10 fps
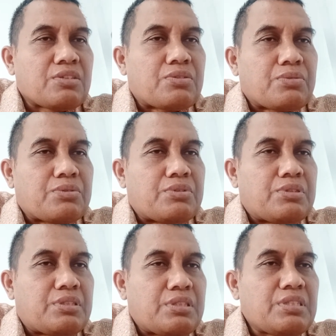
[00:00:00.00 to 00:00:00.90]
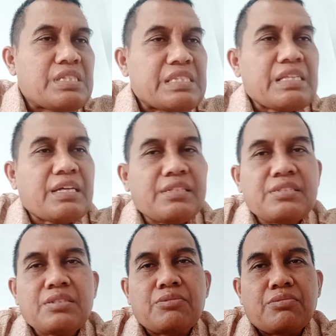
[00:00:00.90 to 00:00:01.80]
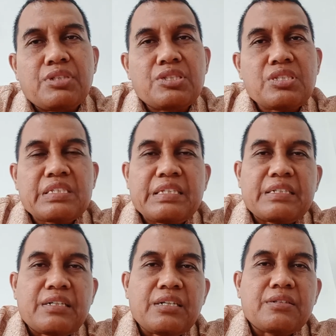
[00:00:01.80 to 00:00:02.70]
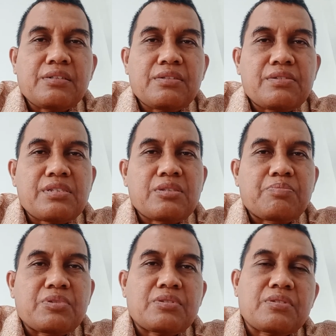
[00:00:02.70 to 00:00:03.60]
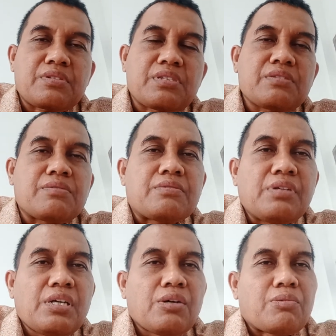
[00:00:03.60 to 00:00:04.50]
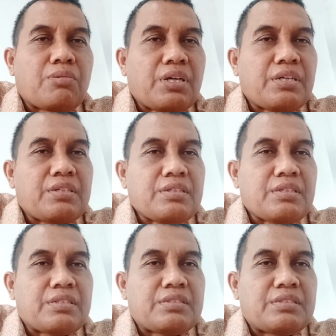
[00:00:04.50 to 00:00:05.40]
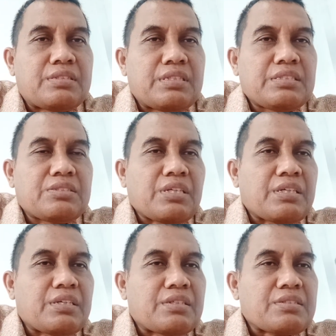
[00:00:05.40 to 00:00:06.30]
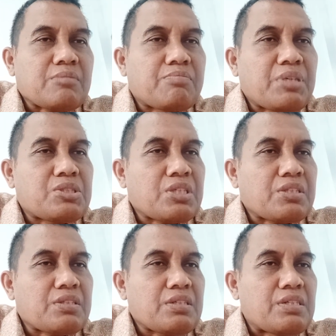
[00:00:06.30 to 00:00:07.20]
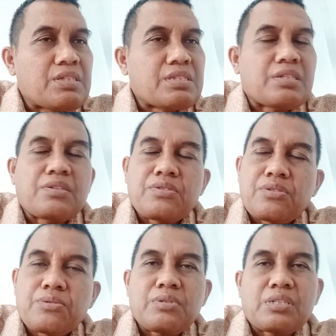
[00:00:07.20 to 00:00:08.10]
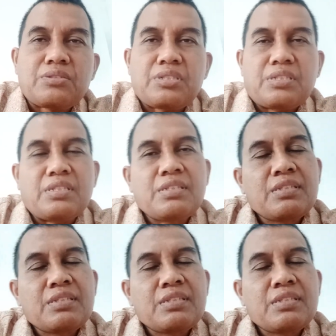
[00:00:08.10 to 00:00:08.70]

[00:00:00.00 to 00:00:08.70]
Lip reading: to decide which scenarios to pursue when a detailed budget is constructed.